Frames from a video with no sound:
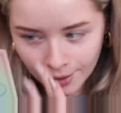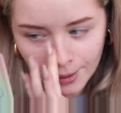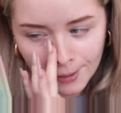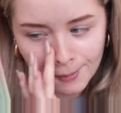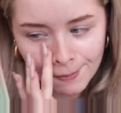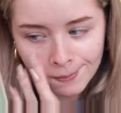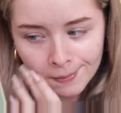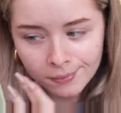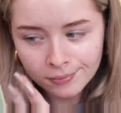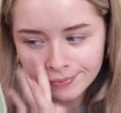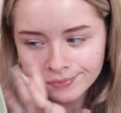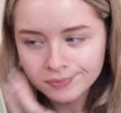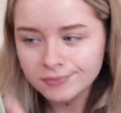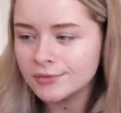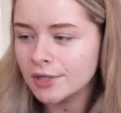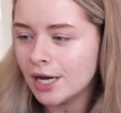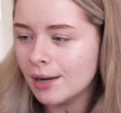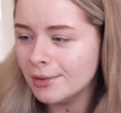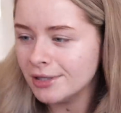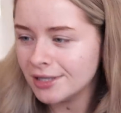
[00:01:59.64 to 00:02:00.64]
Um,
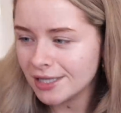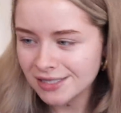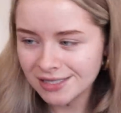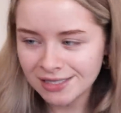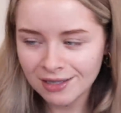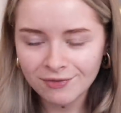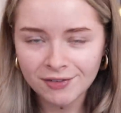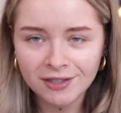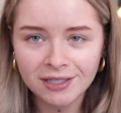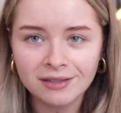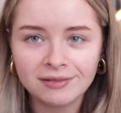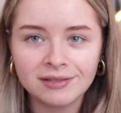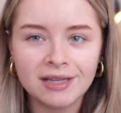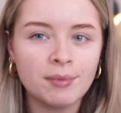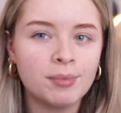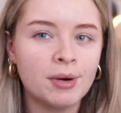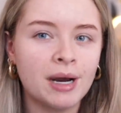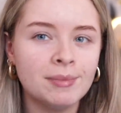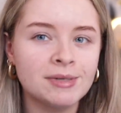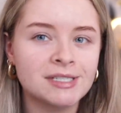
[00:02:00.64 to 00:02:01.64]
I mean, that's definitely,
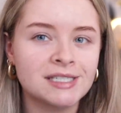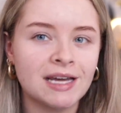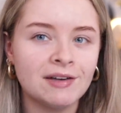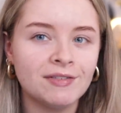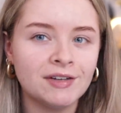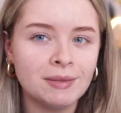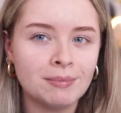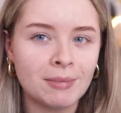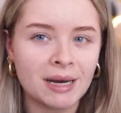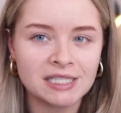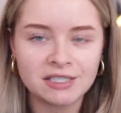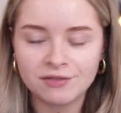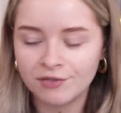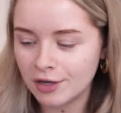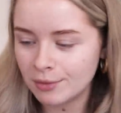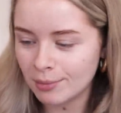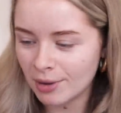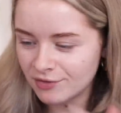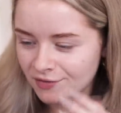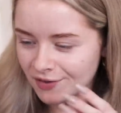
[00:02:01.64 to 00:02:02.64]
that primer's definitely
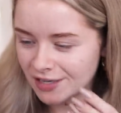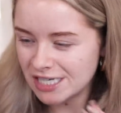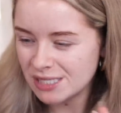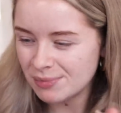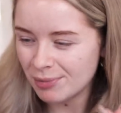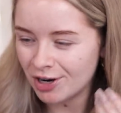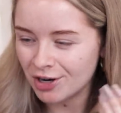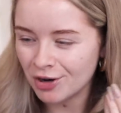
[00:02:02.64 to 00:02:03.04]
mattified my face, but